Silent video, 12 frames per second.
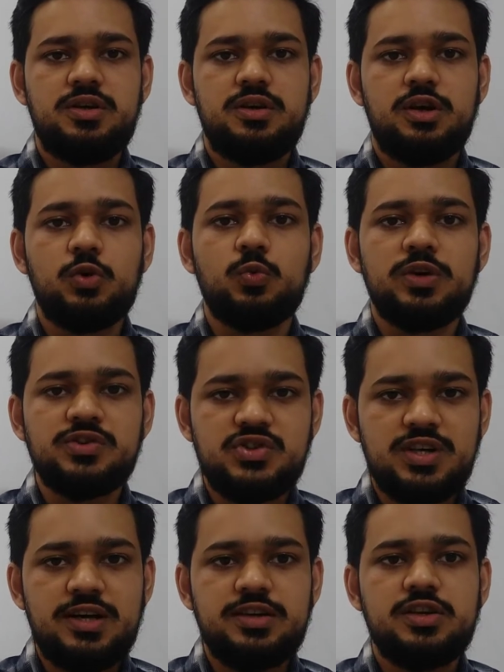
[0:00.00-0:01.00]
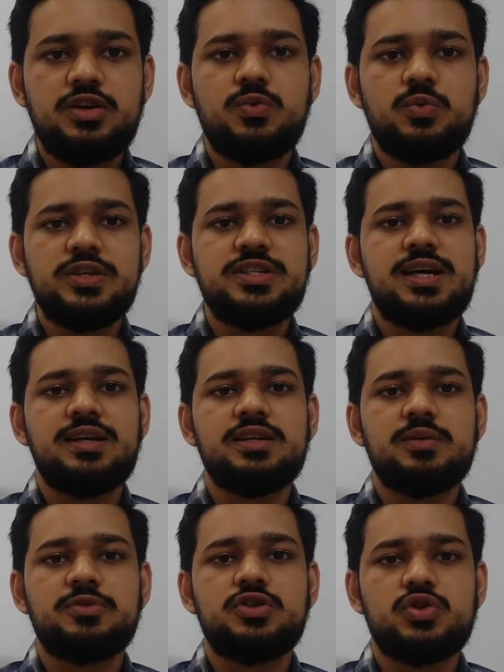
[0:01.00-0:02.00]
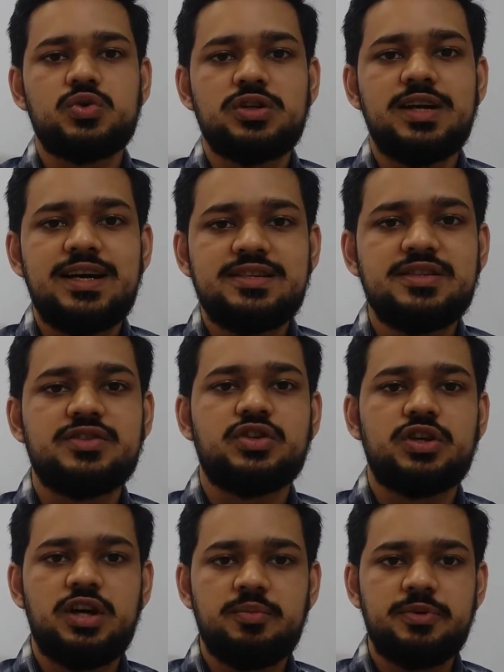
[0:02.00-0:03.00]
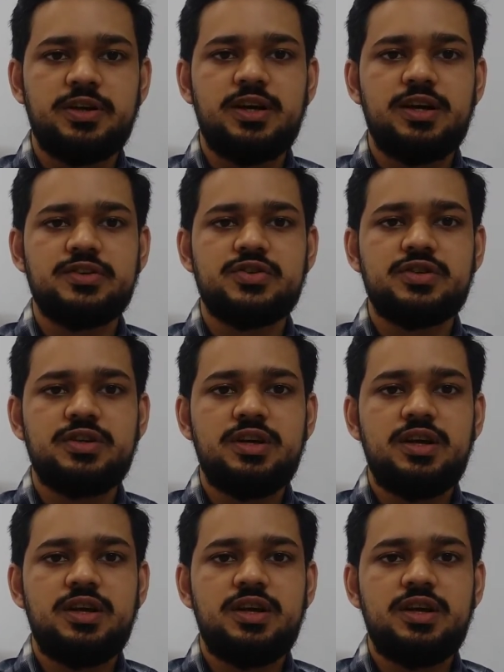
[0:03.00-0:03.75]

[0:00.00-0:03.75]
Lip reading: On one side, we tally up the total assets a company has,